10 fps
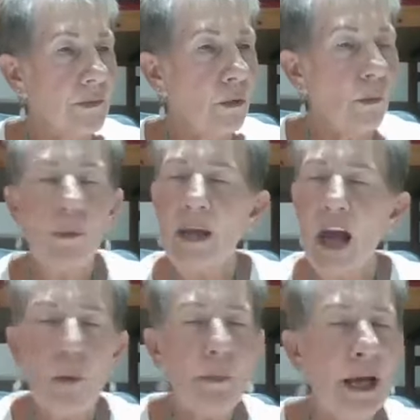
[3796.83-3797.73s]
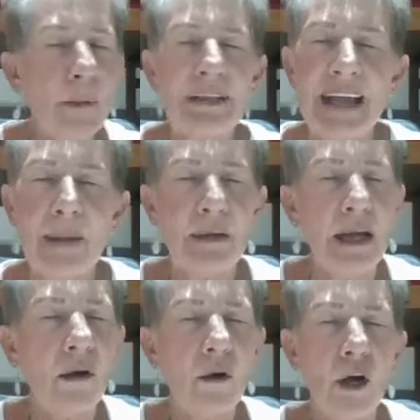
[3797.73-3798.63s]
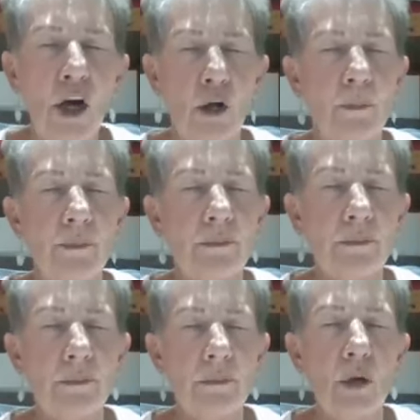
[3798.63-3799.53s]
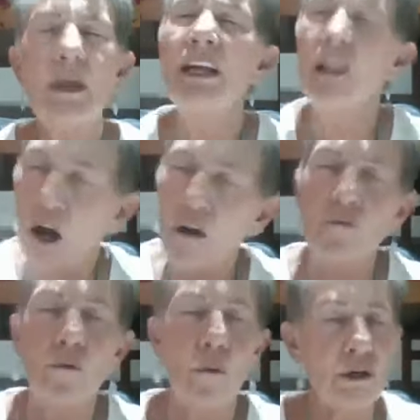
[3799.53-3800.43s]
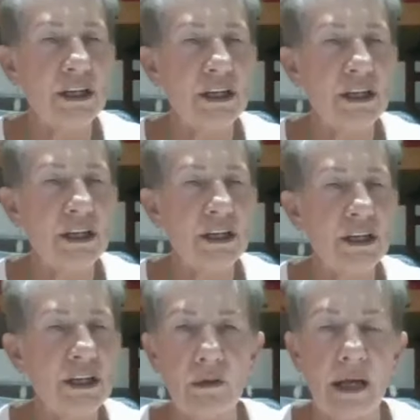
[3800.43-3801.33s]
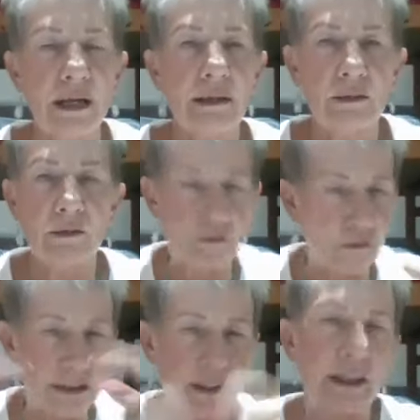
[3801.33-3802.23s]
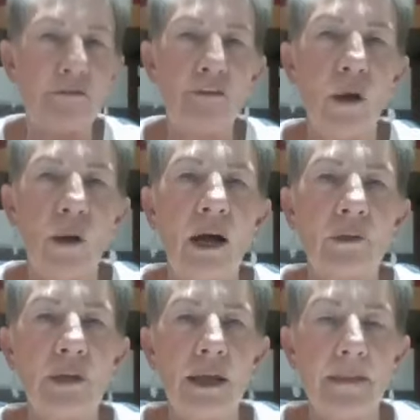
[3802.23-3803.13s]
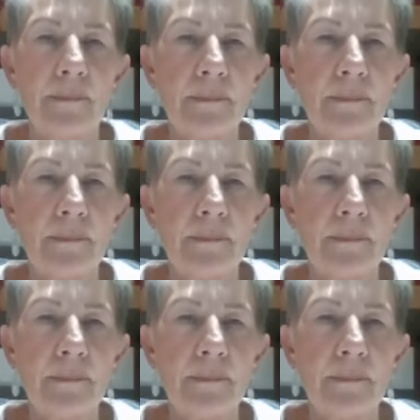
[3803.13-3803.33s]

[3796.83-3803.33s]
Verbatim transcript: when we open up a tap in our home, we know water is coming to, uh, to is going to flow out there.